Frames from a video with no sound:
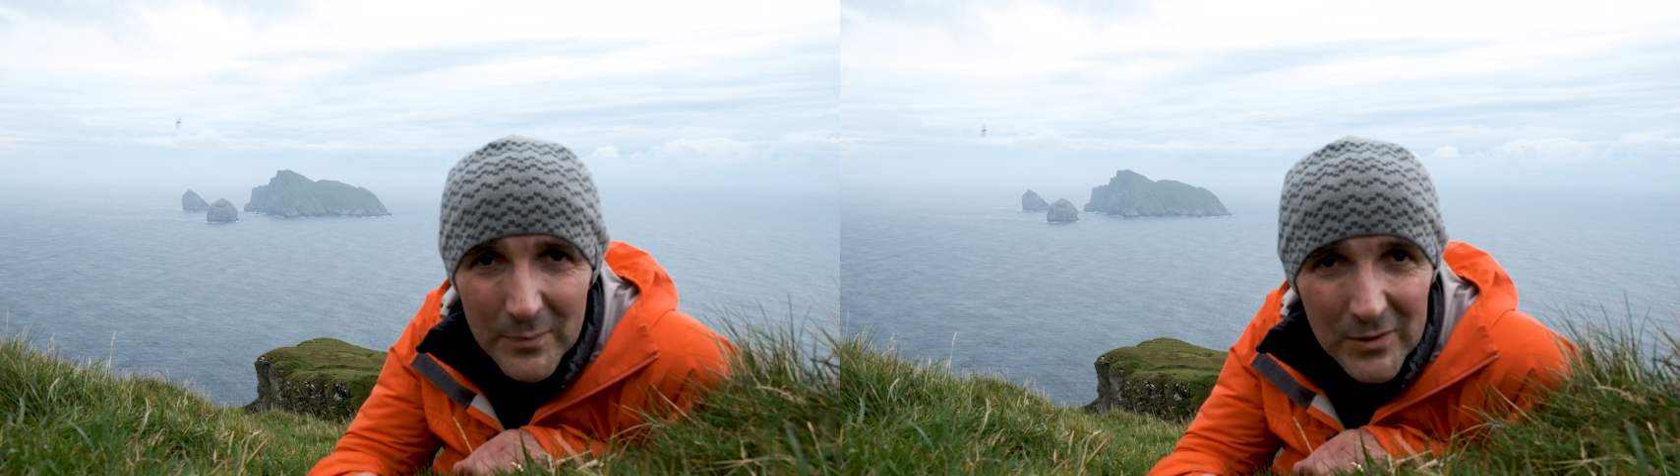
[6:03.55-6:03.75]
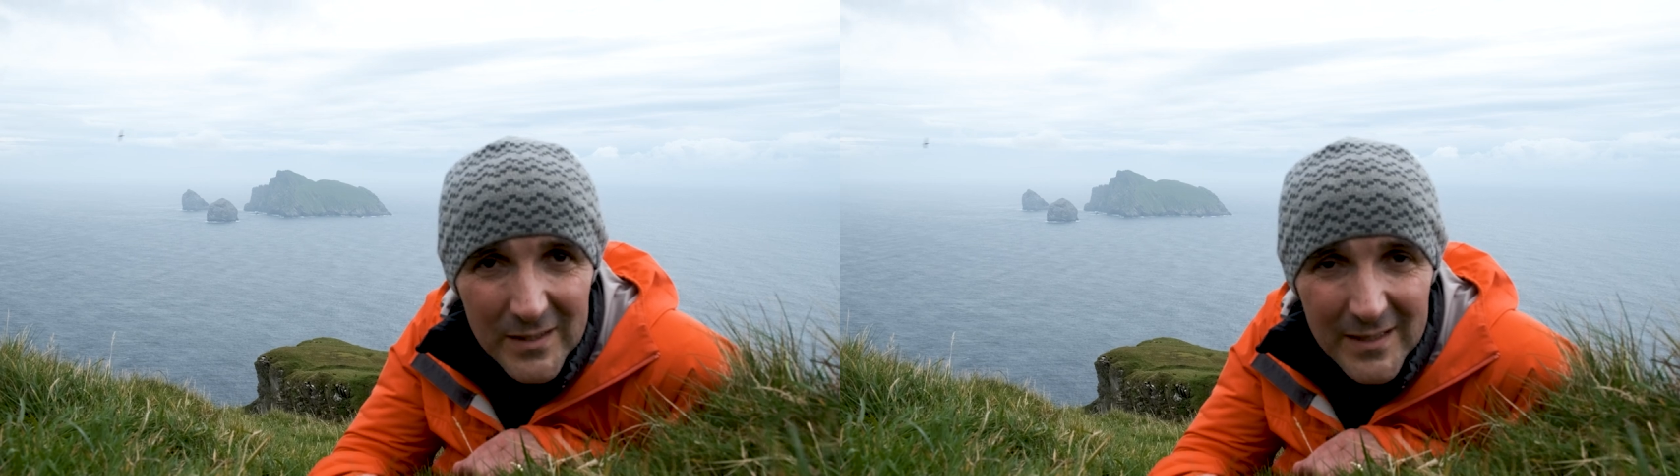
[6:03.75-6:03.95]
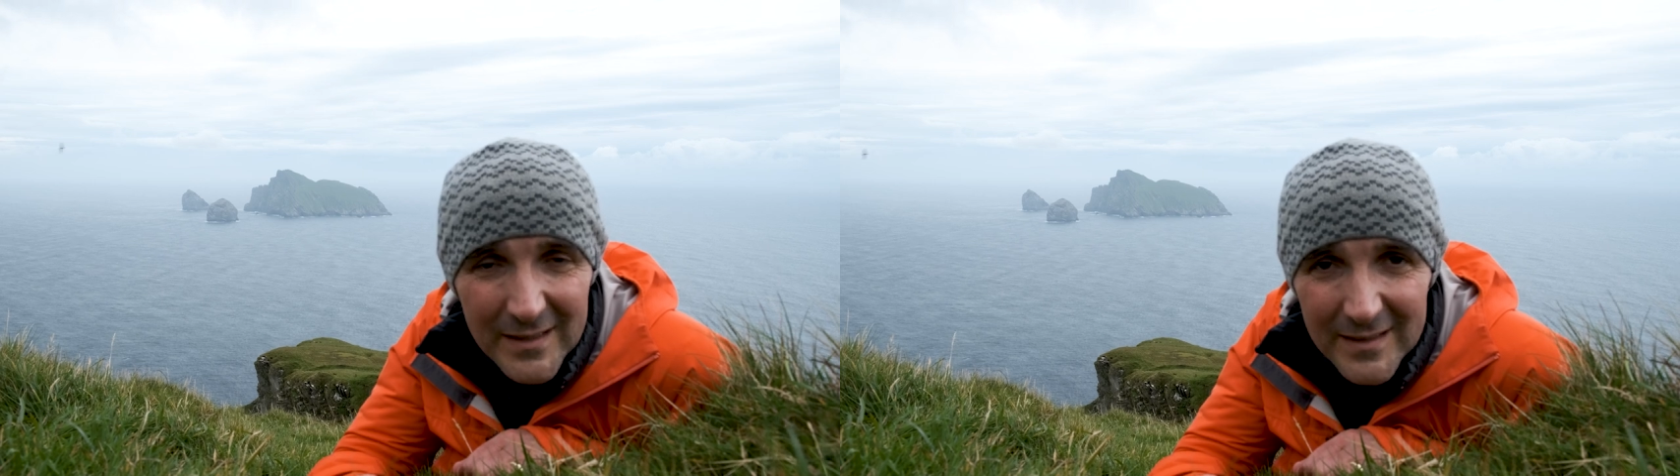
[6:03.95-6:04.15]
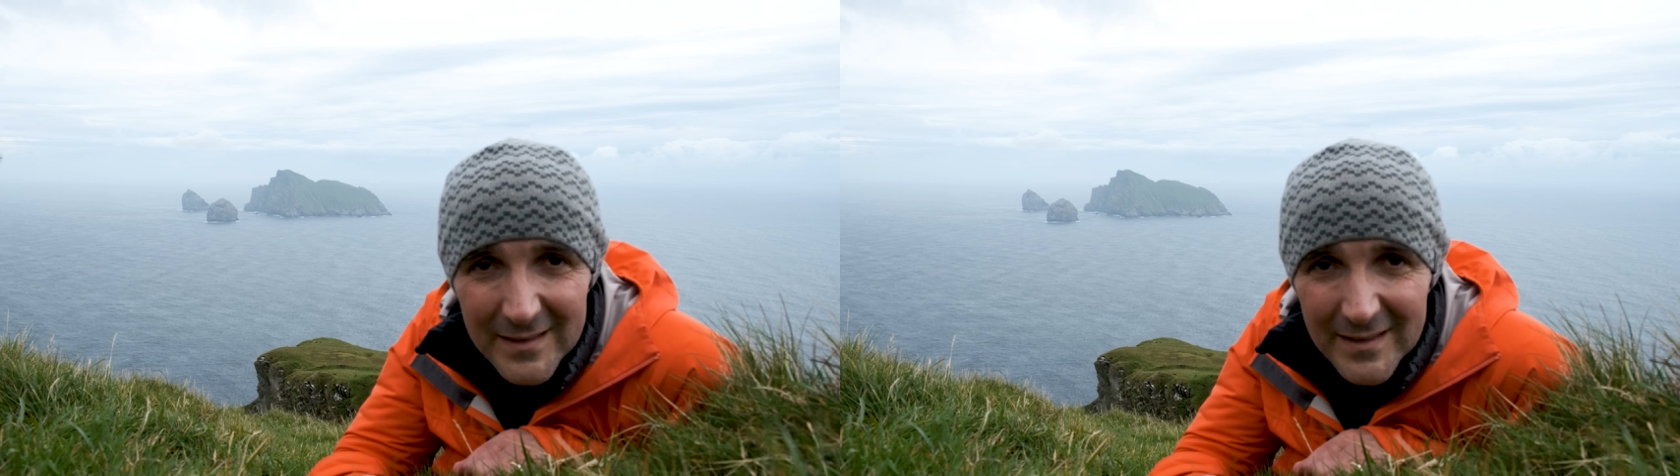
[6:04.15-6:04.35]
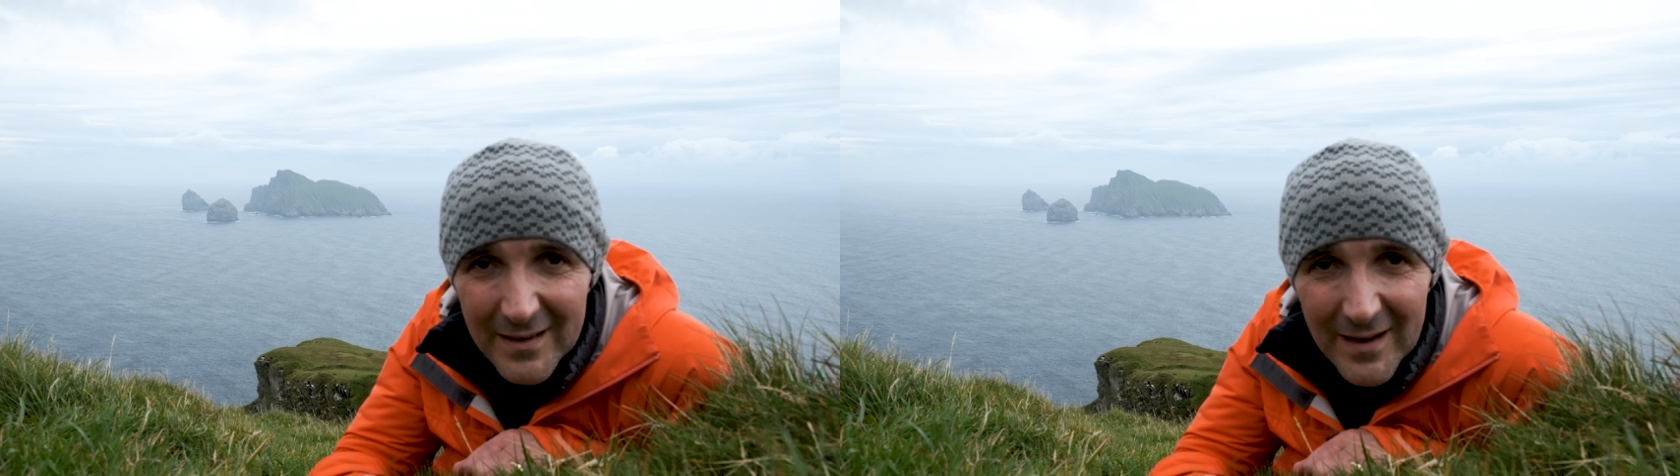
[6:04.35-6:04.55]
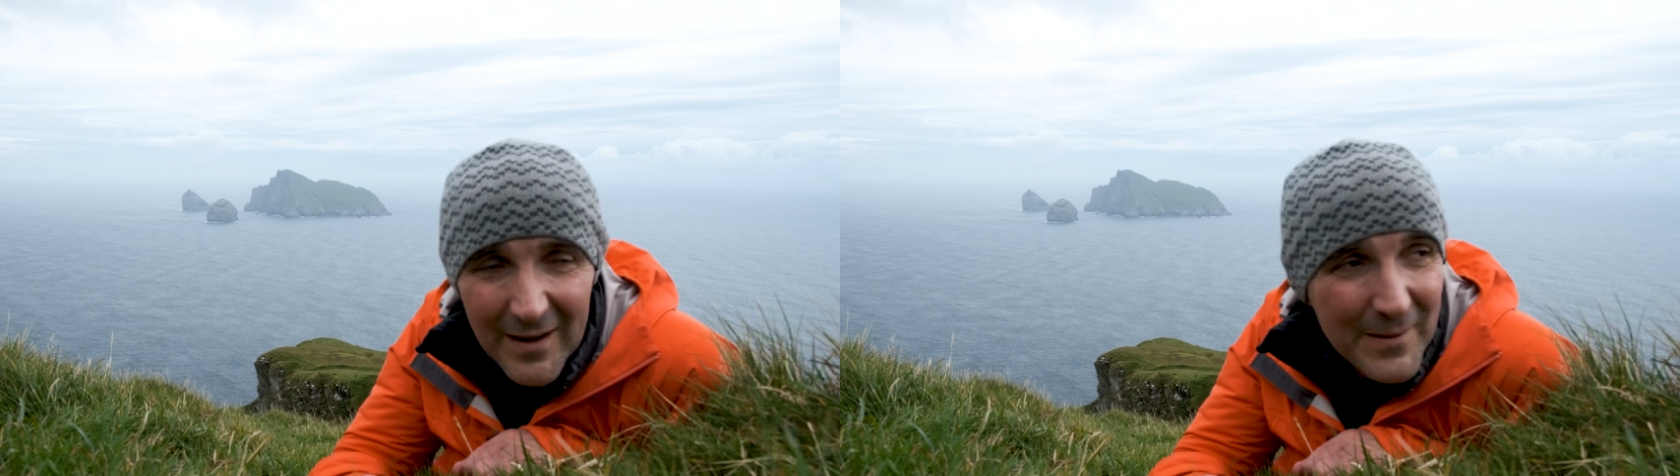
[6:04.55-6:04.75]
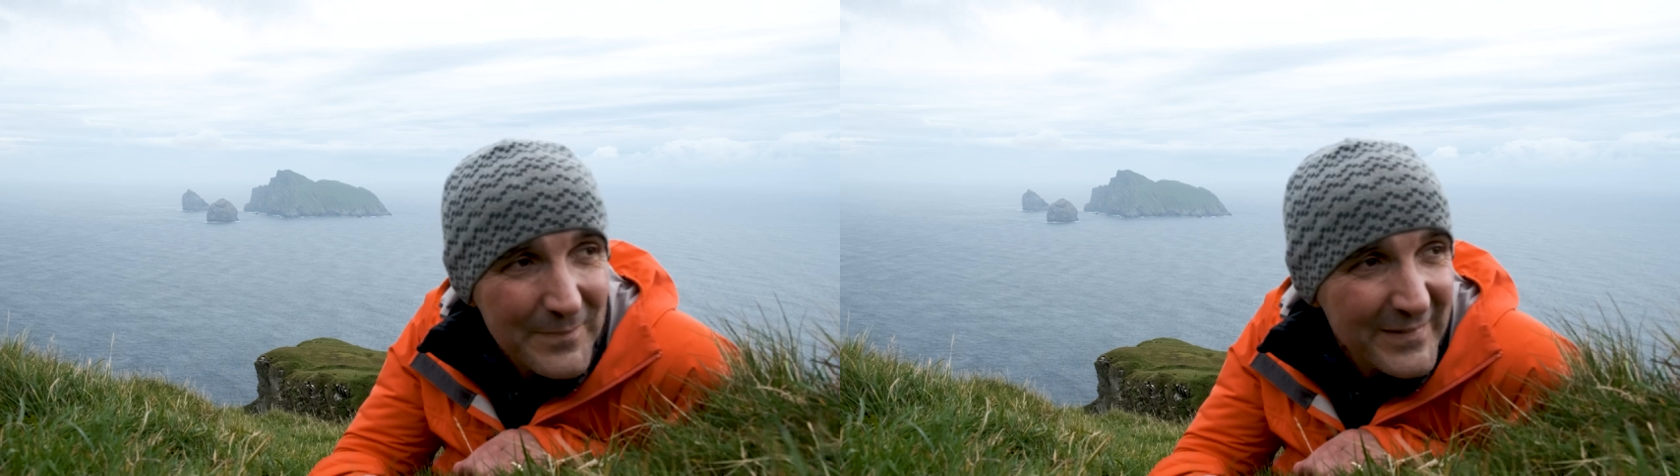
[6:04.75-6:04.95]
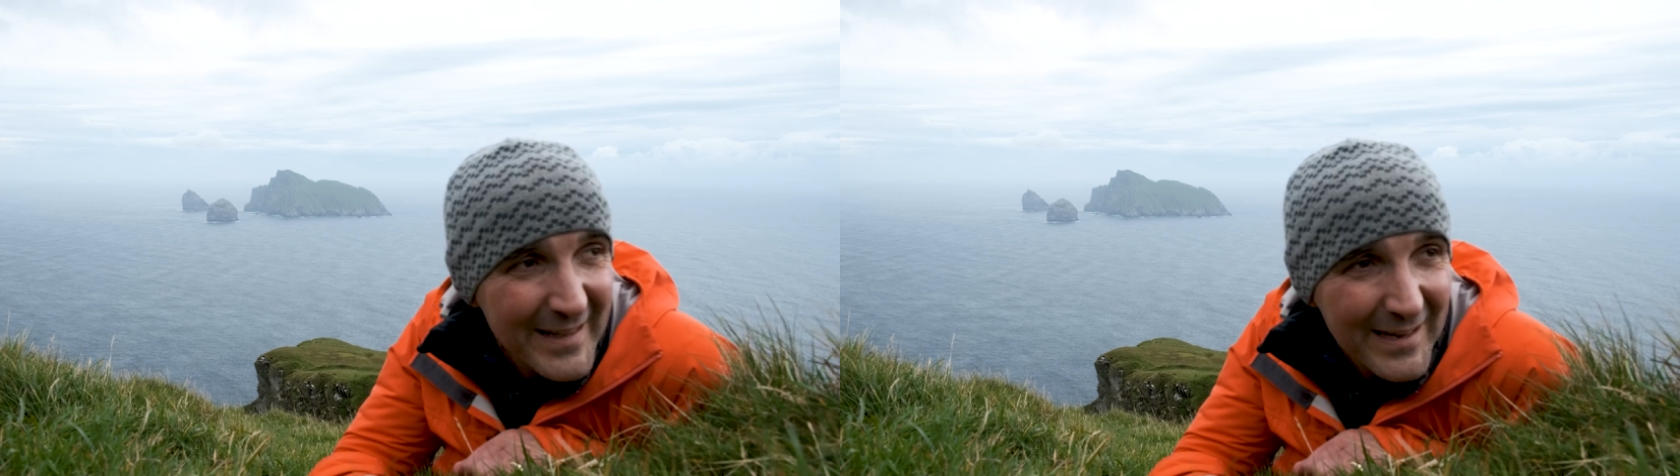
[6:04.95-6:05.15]
book.
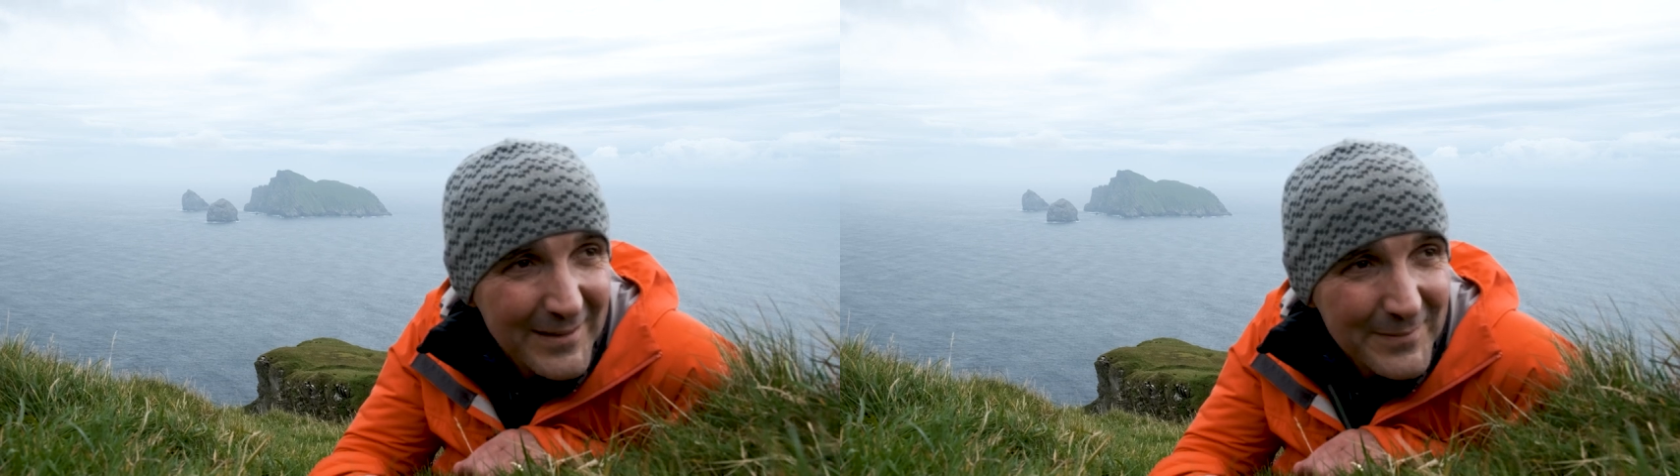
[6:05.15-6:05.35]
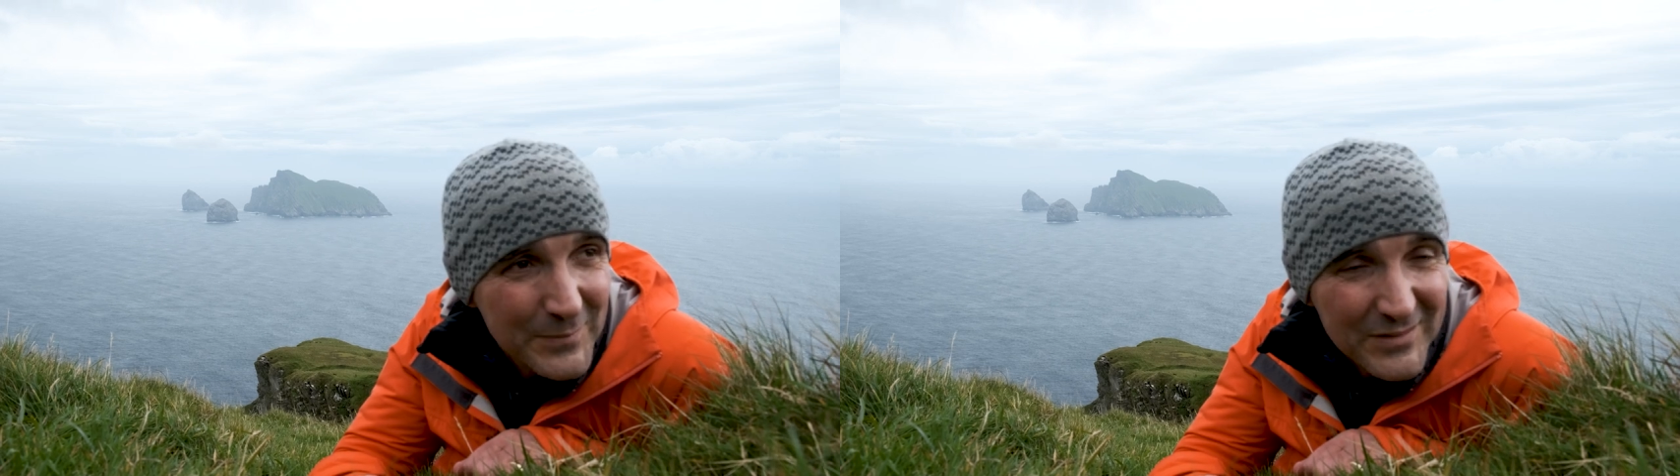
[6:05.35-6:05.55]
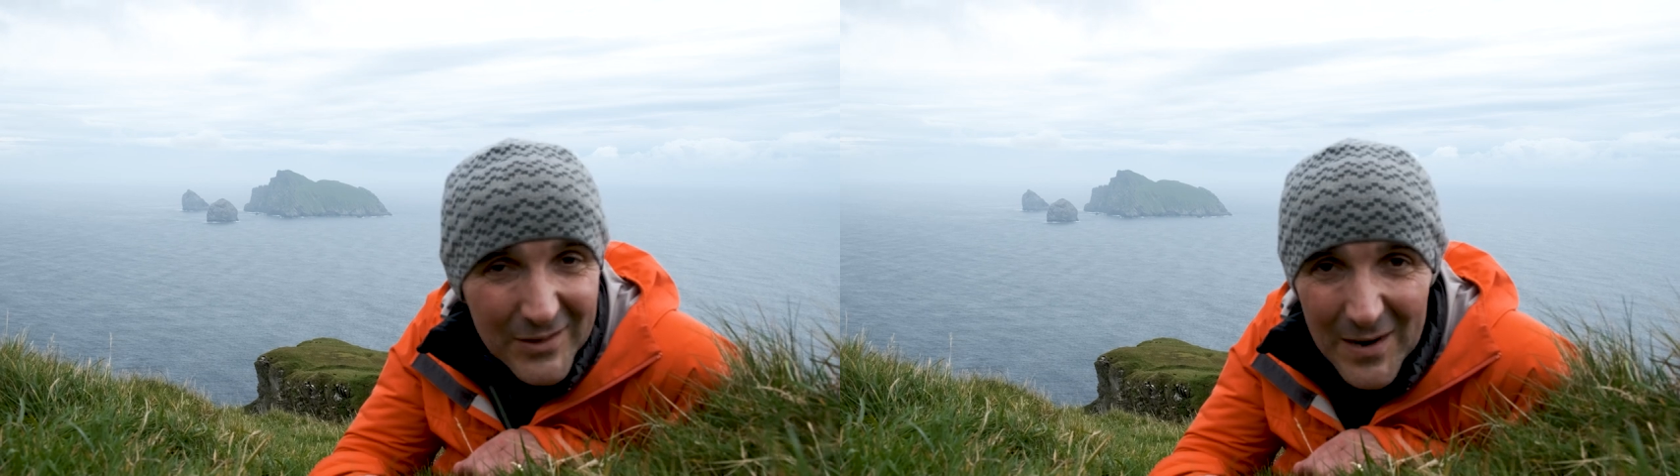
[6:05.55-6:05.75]
And yeah, I'm so